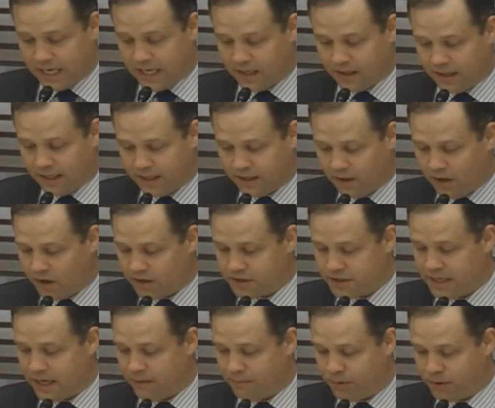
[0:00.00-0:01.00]
satellite
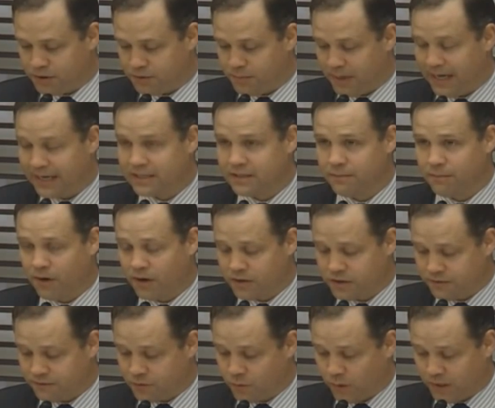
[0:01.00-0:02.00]
launch now pushed back to
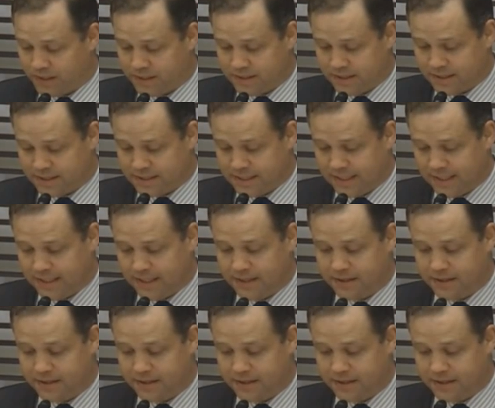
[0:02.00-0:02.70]
March of 2016,